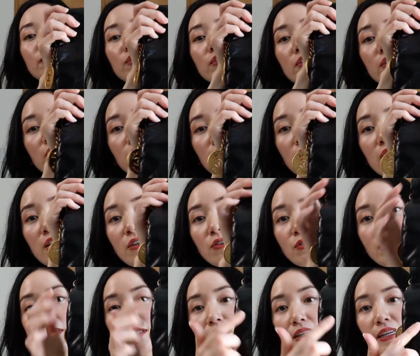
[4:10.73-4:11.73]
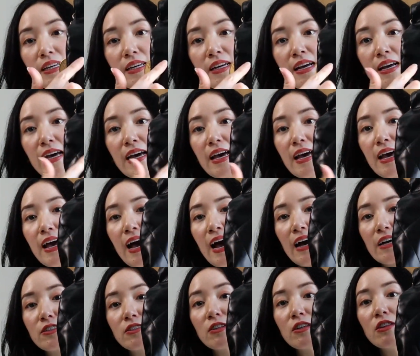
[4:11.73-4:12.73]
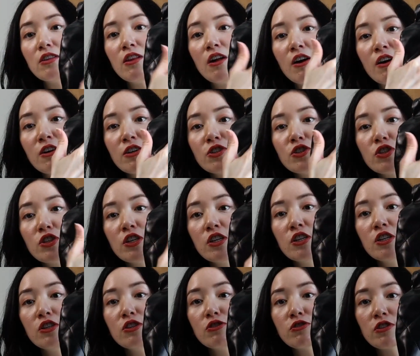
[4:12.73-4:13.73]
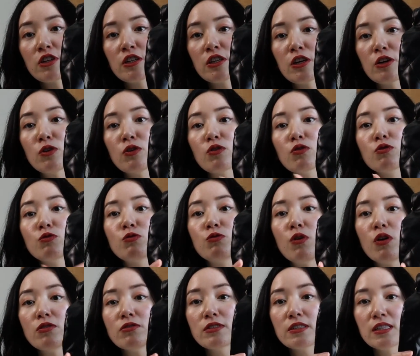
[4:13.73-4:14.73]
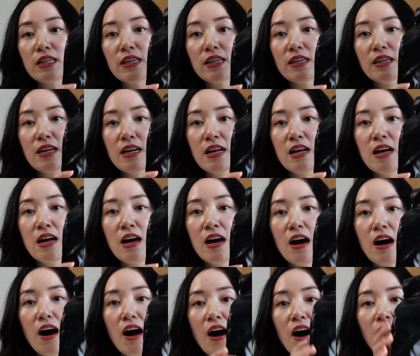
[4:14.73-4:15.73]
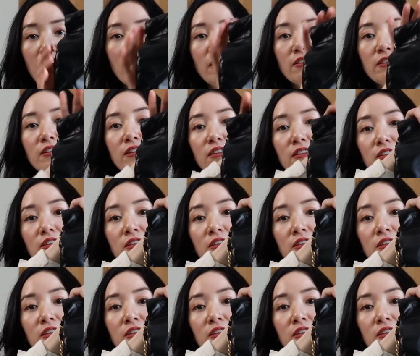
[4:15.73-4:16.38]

you look closely, it has the large Chanel quoting on